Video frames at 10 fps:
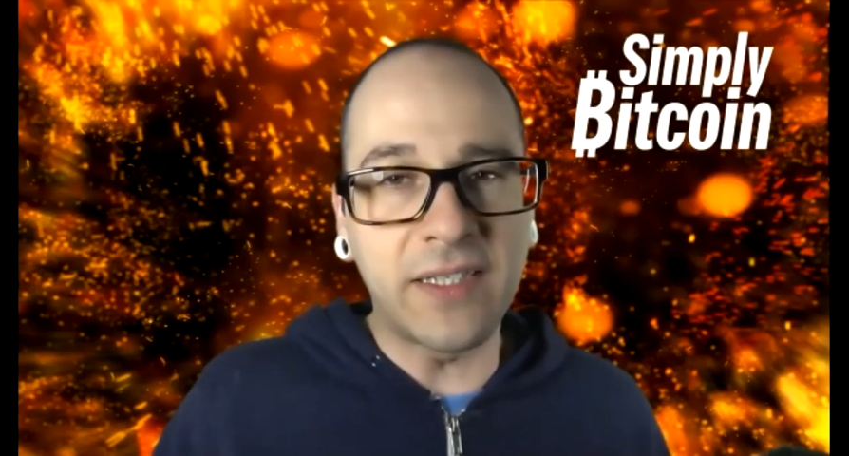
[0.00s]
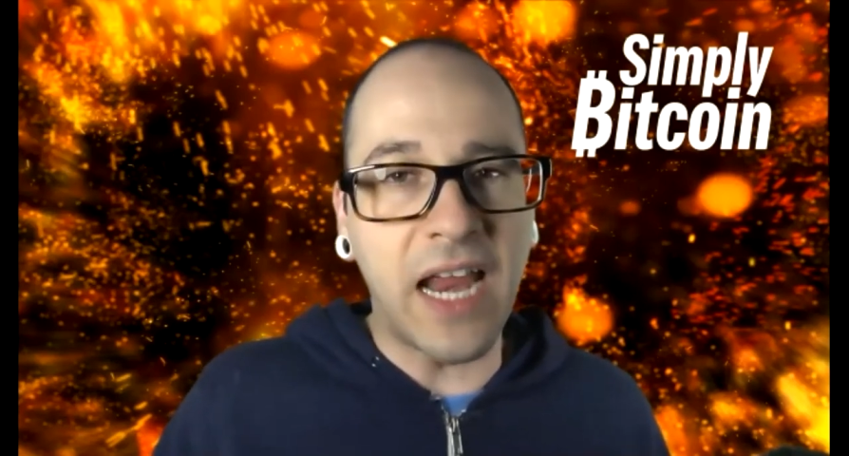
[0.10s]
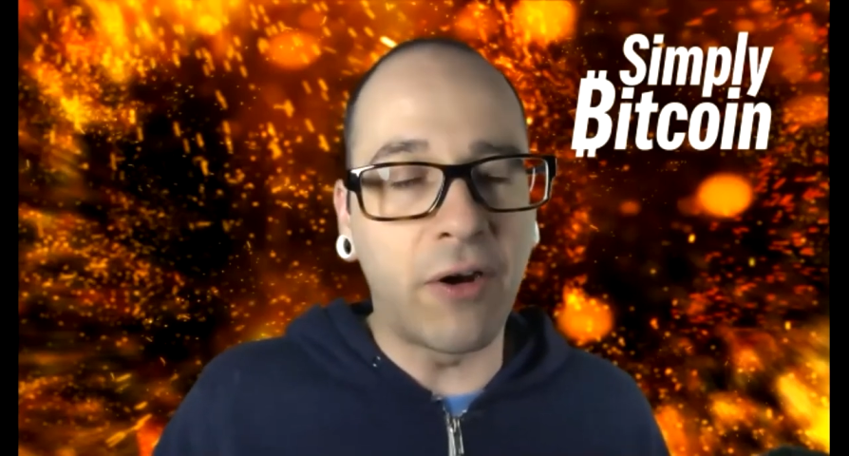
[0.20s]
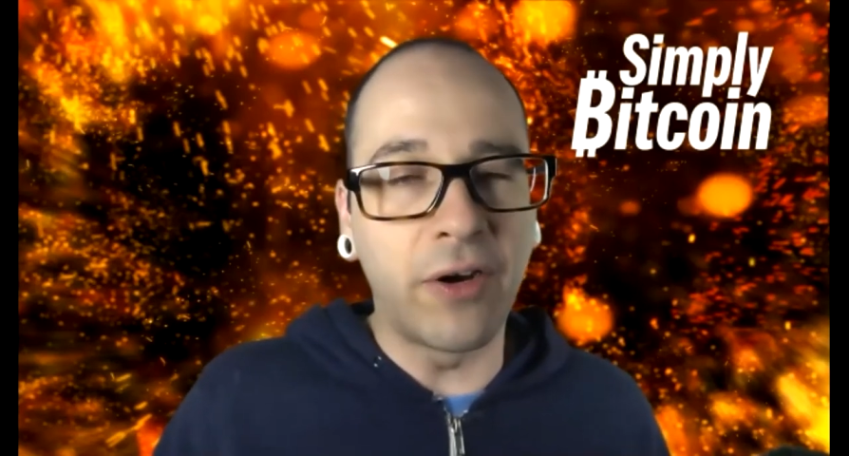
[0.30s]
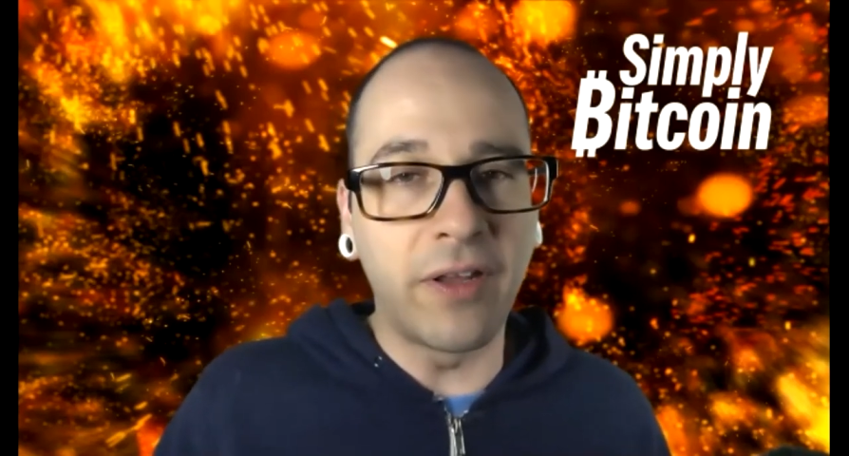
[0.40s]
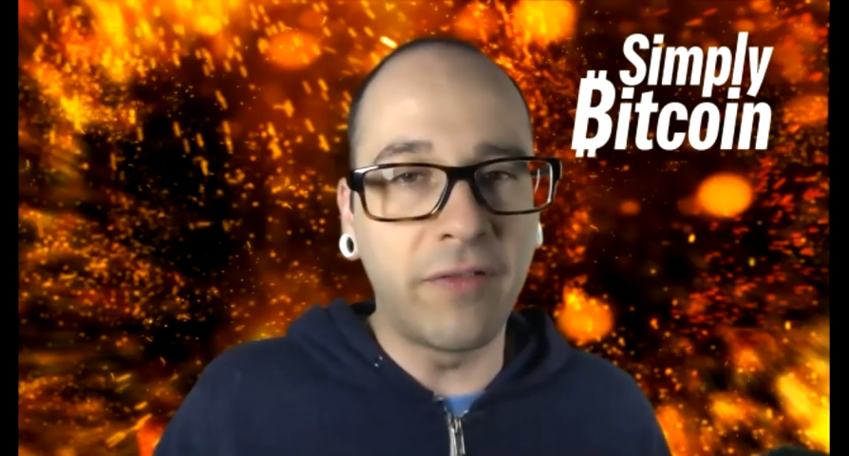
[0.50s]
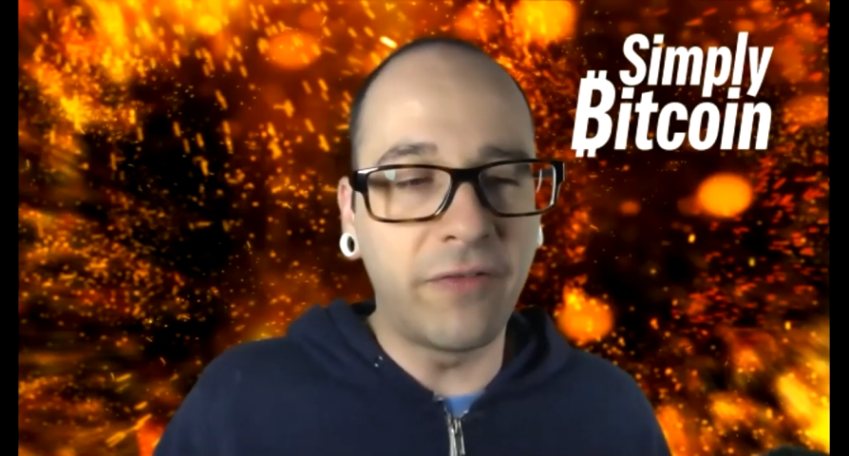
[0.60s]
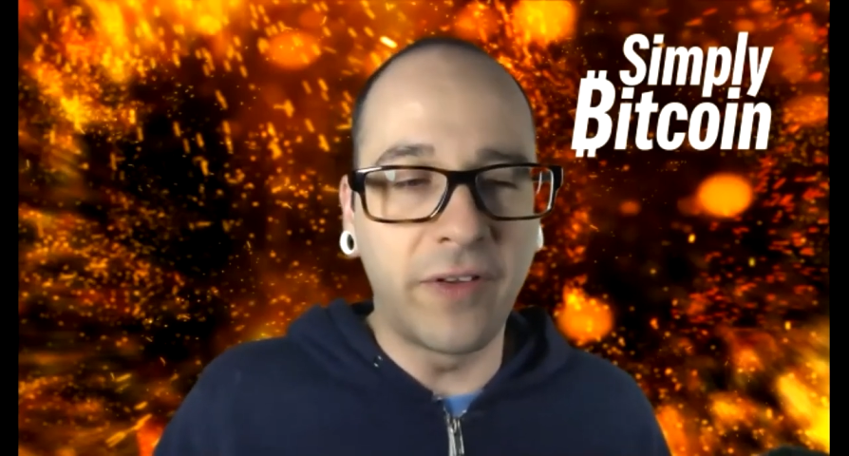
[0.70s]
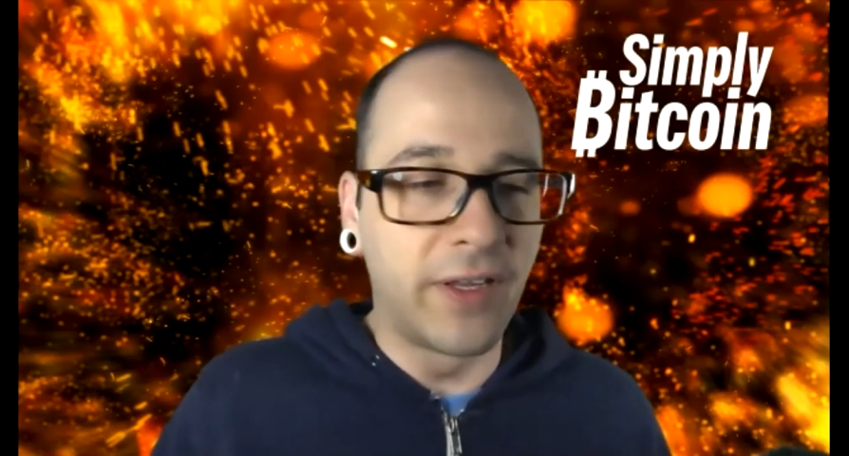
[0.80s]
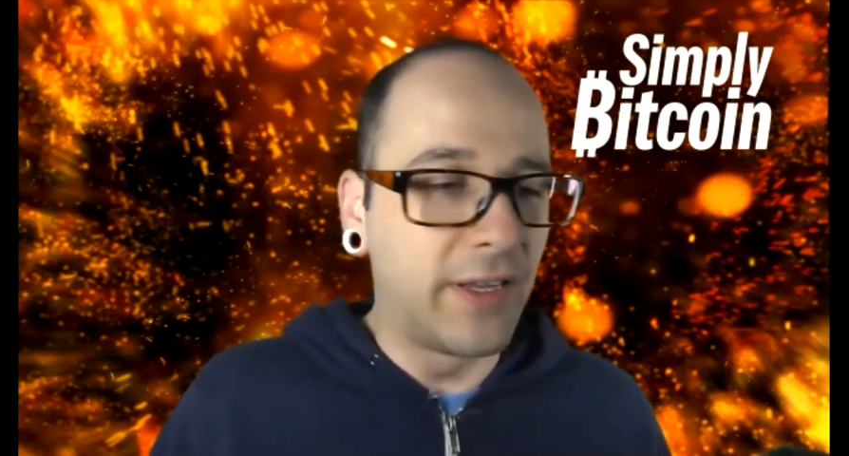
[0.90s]
narrative.
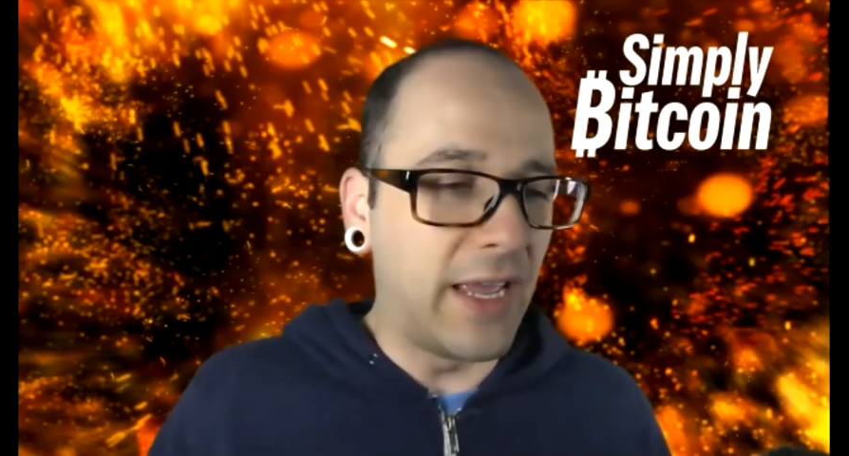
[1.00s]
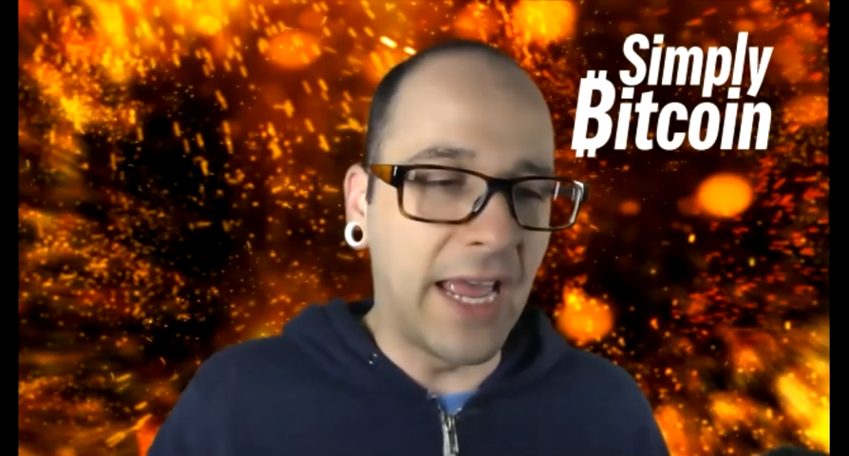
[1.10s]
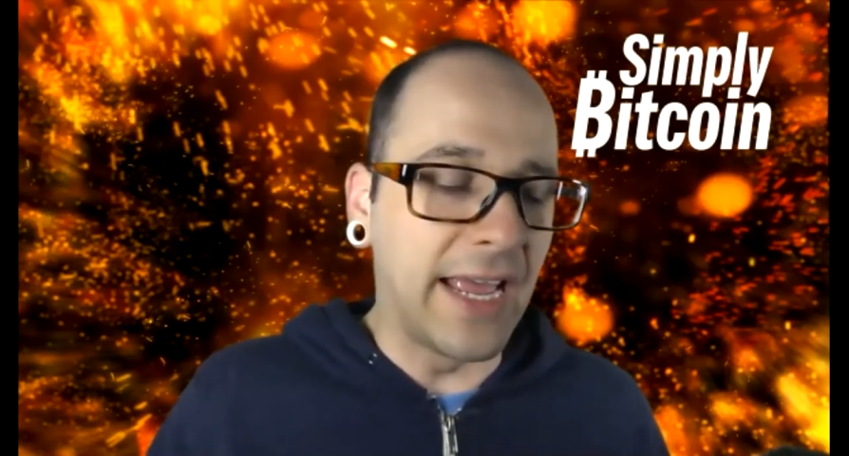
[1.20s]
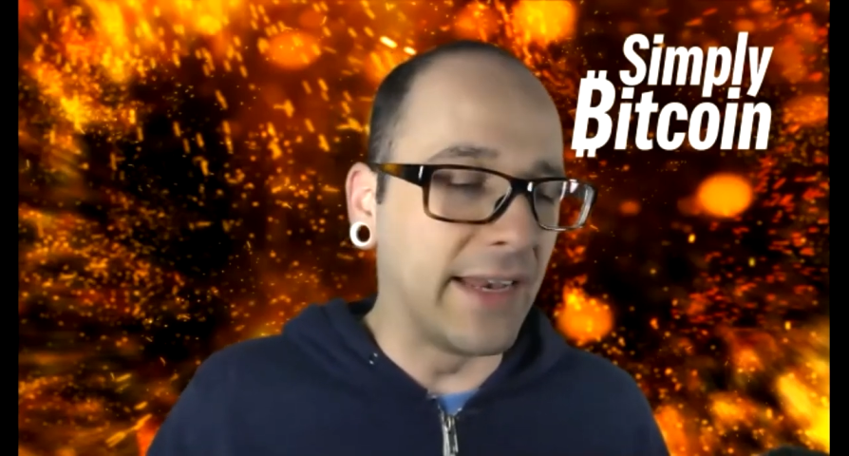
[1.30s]
And